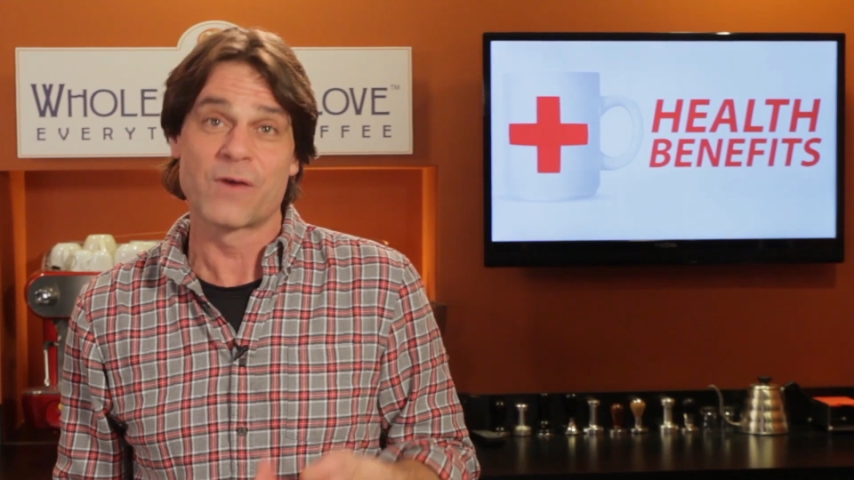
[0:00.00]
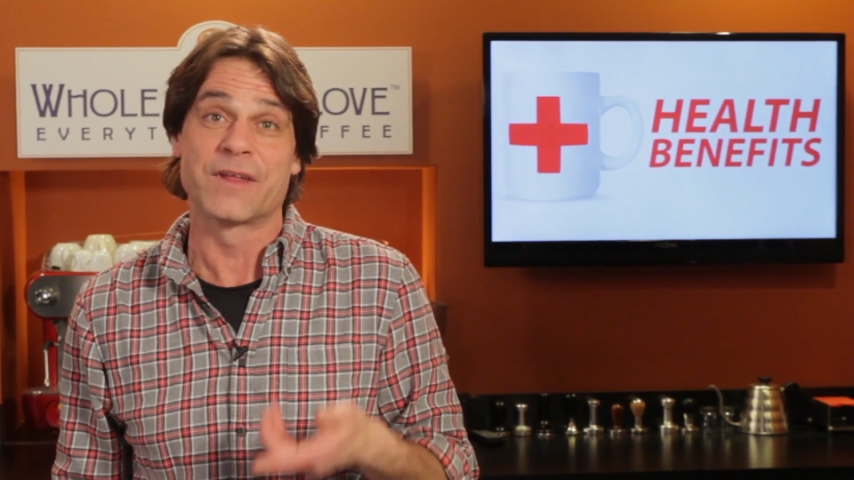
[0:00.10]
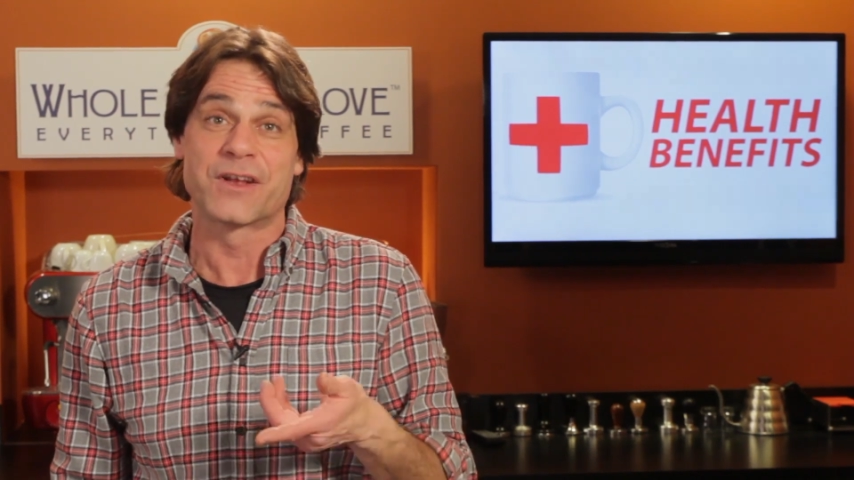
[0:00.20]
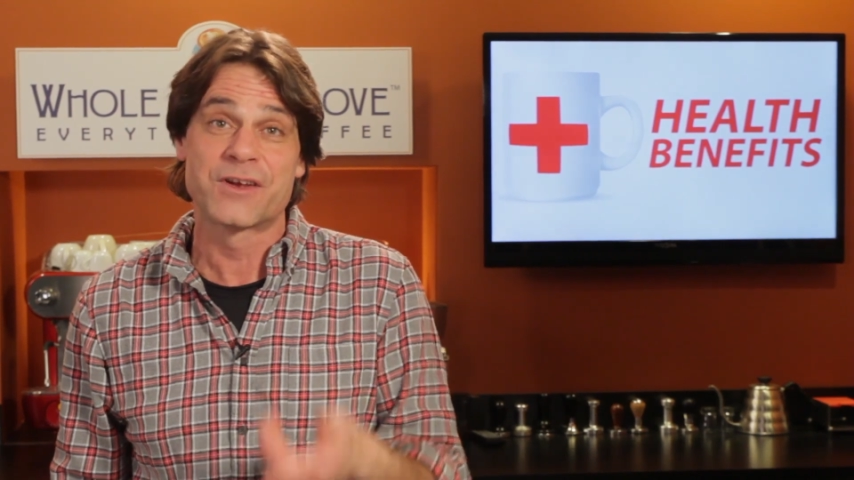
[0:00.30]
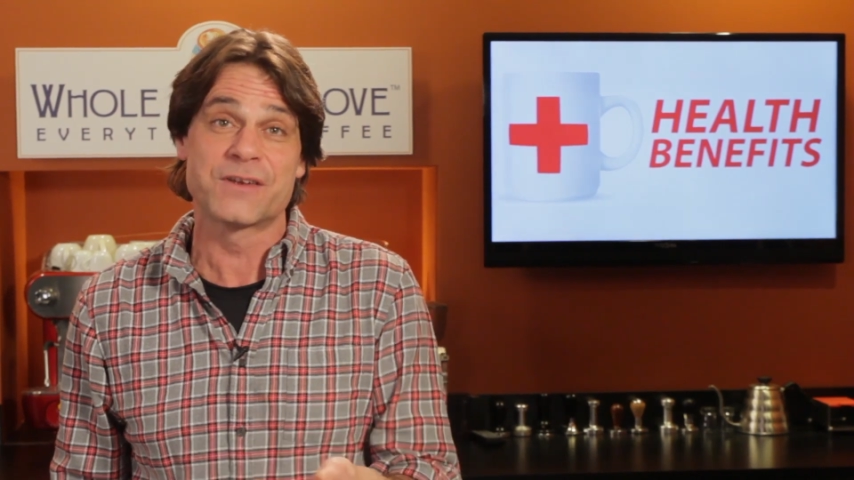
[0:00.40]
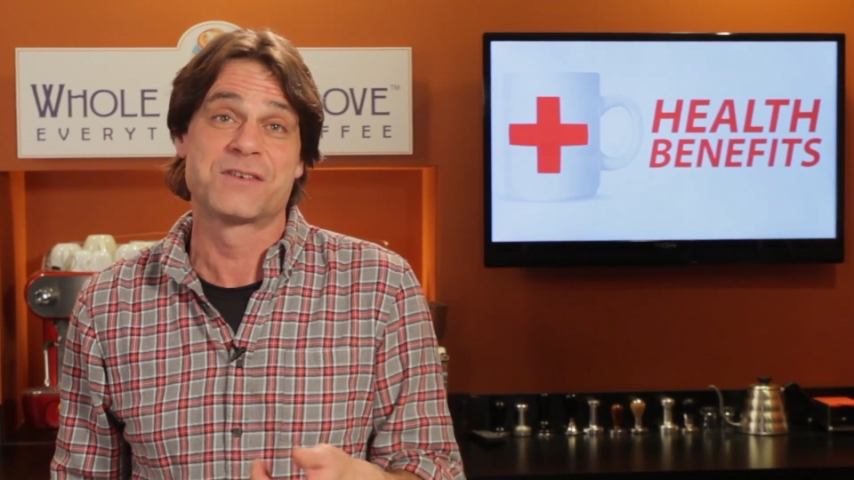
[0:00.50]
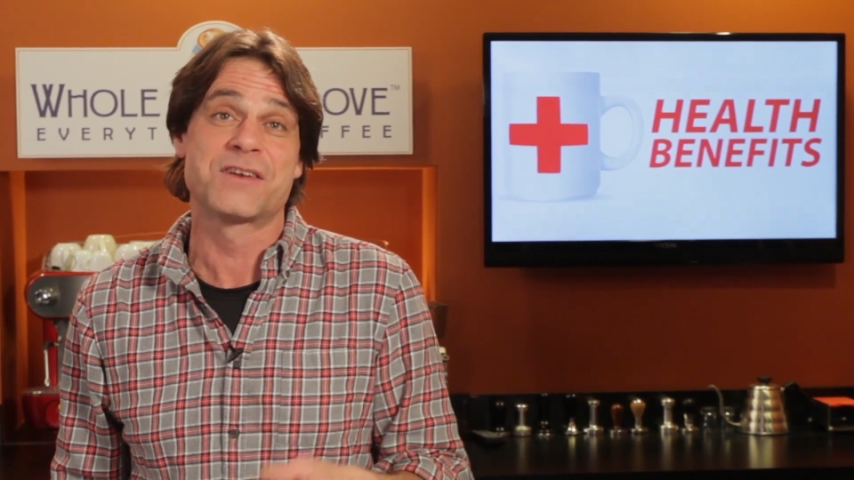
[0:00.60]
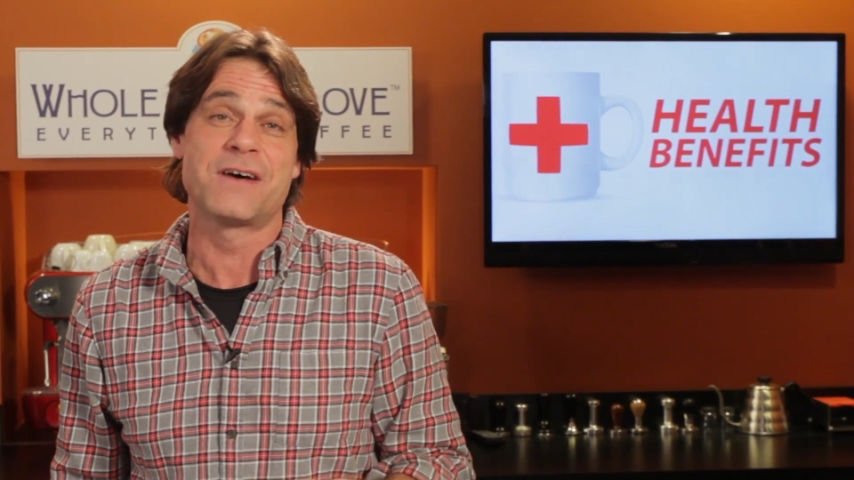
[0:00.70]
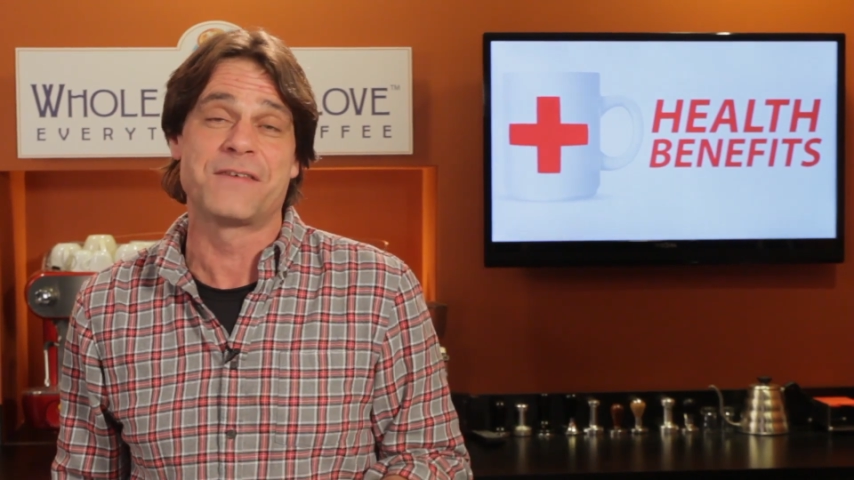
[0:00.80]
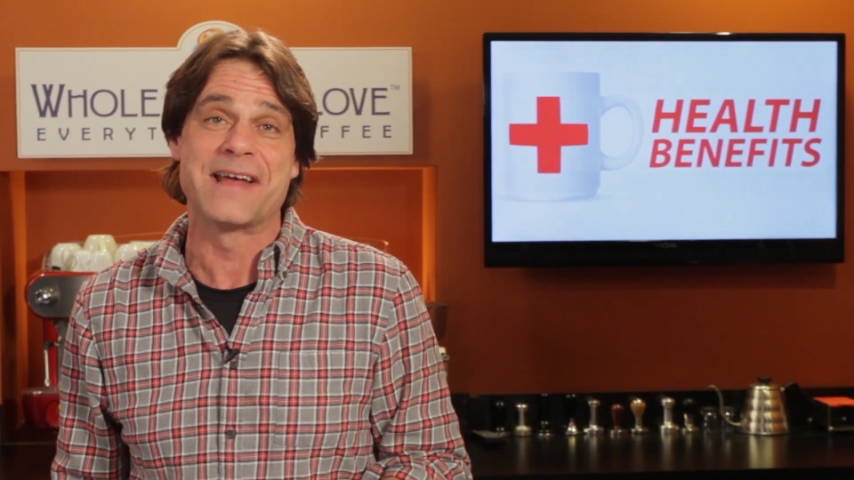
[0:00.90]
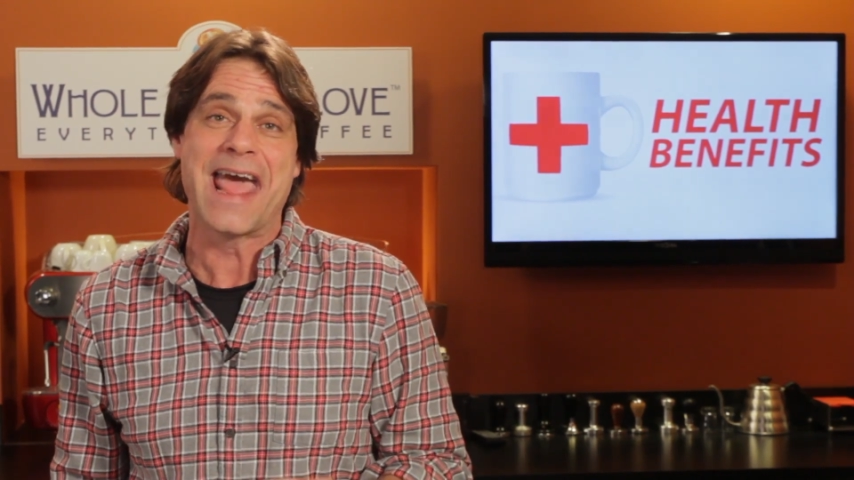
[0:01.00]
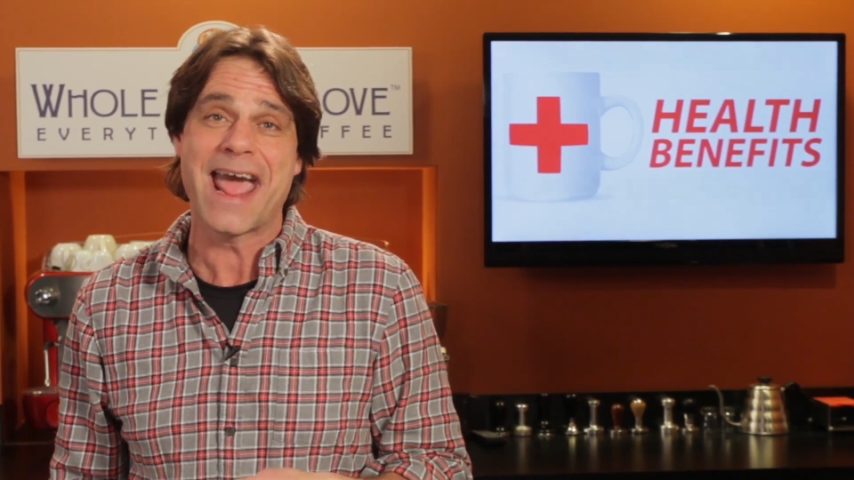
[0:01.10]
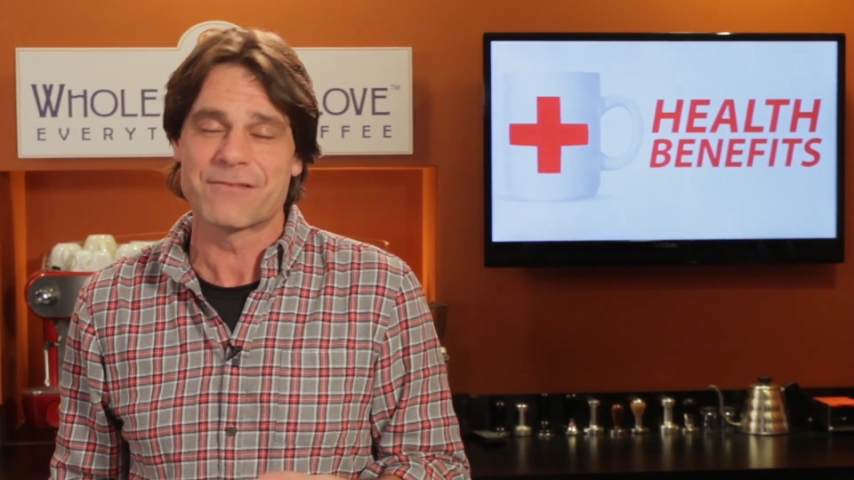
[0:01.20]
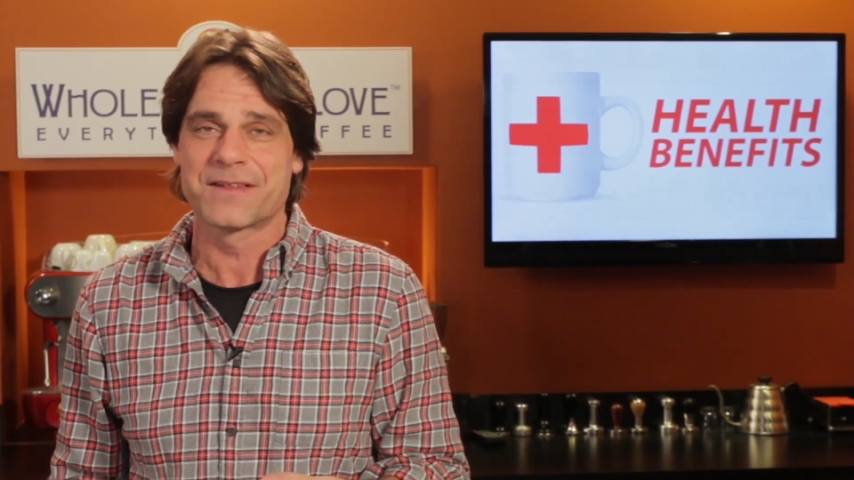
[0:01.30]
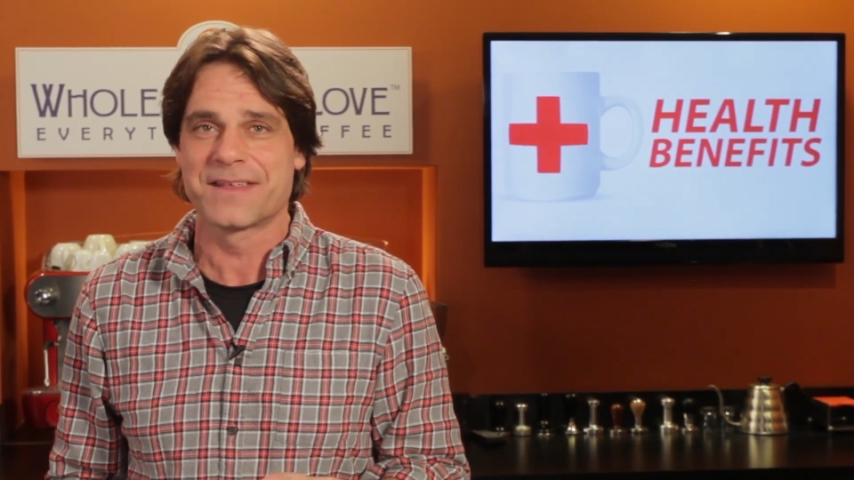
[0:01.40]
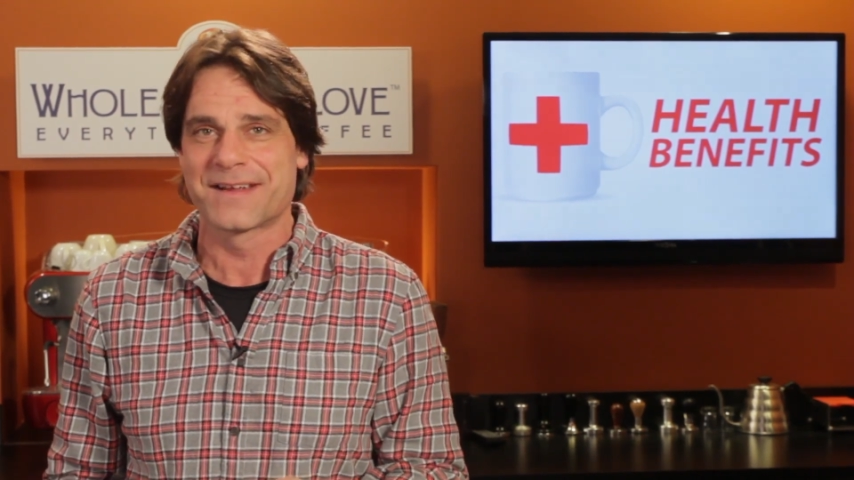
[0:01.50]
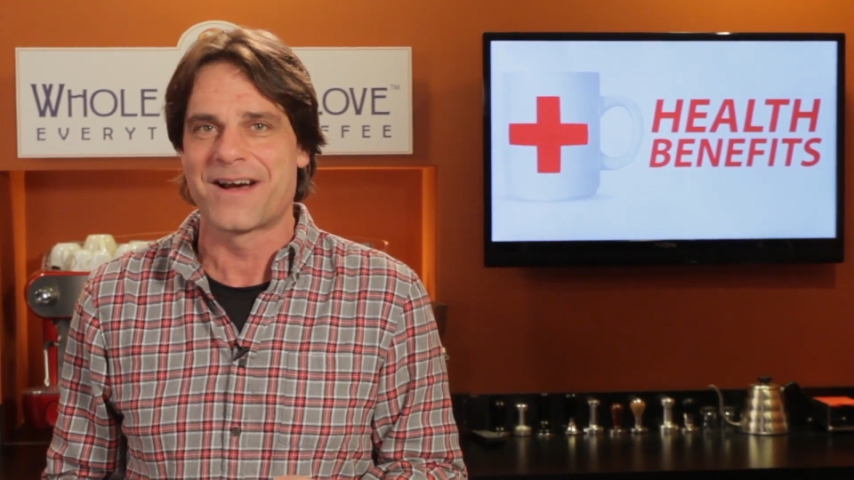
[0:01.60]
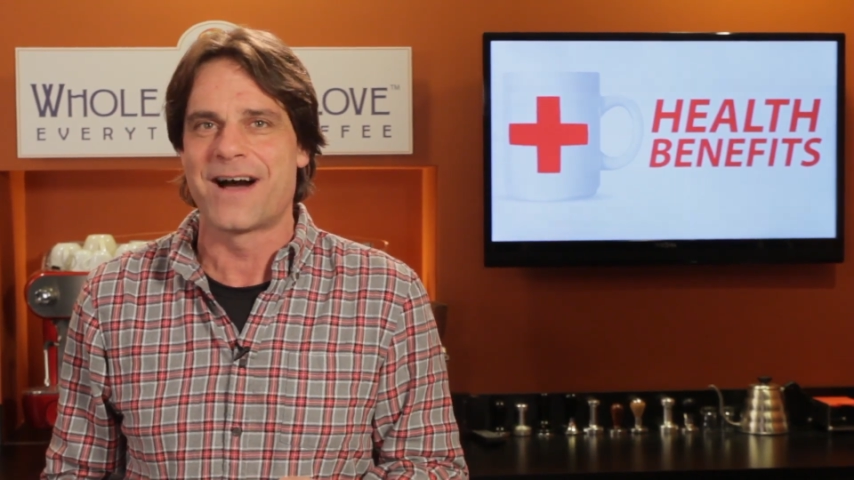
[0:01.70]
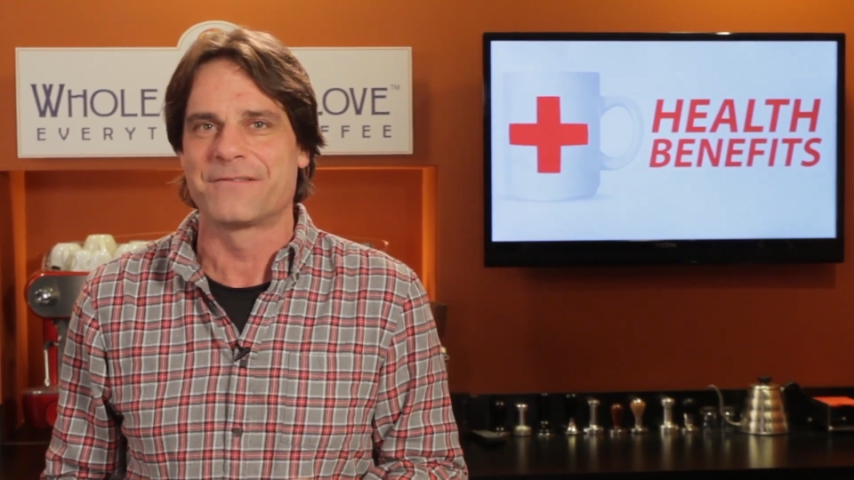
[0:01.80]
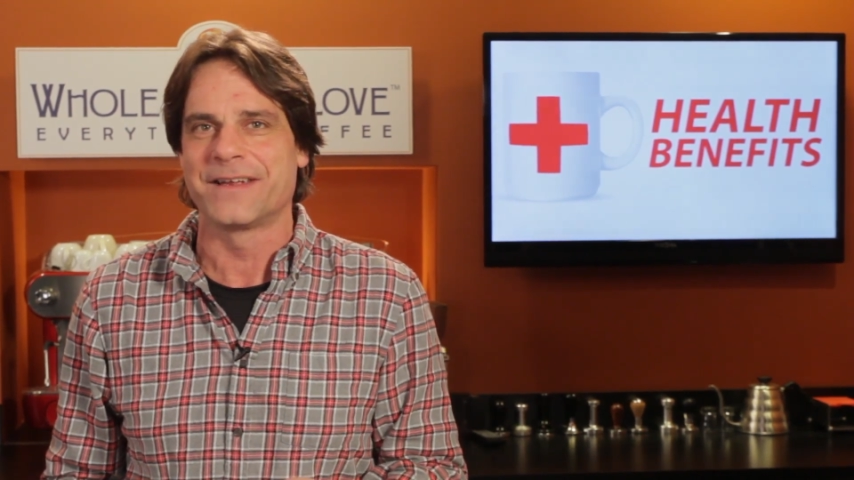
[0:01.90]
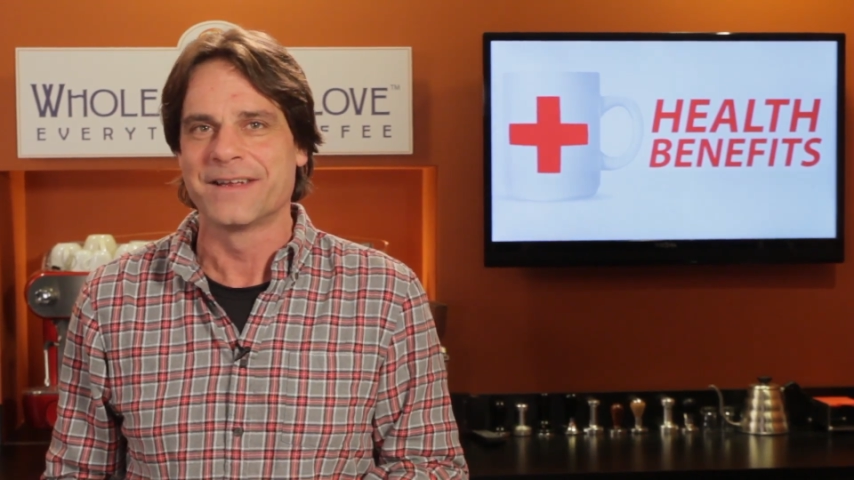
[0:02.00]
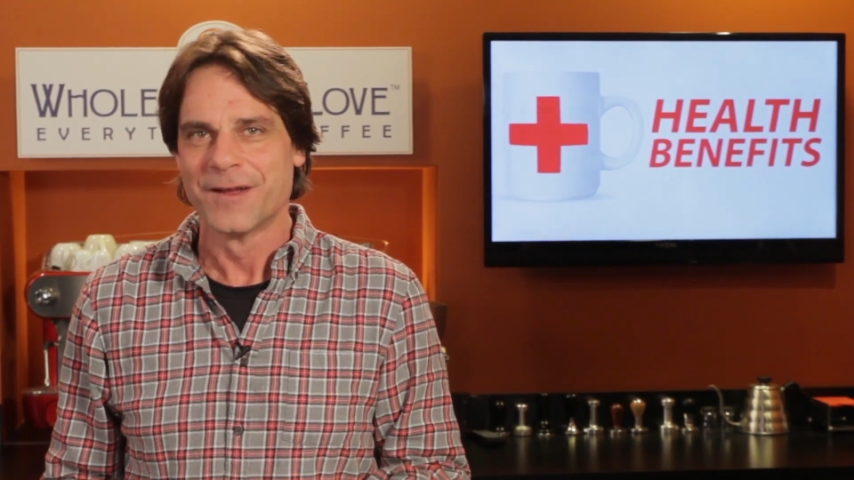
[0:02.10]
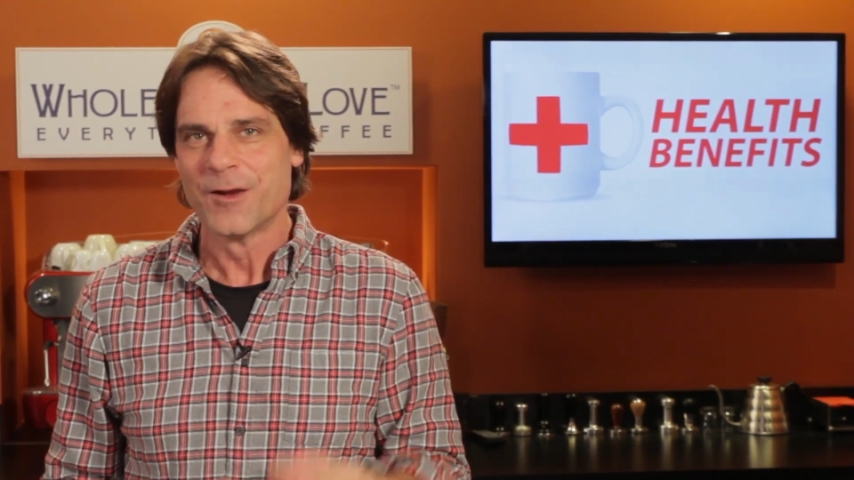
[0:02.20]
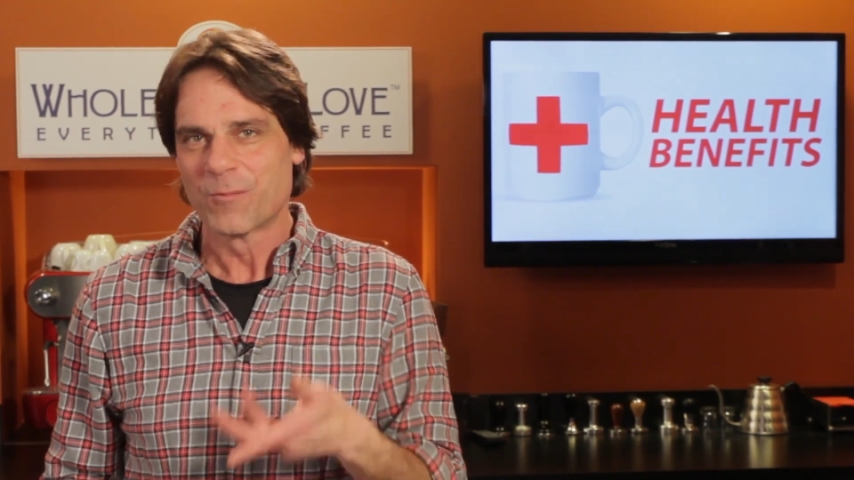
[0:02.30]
of the good stuff on Everything Coffee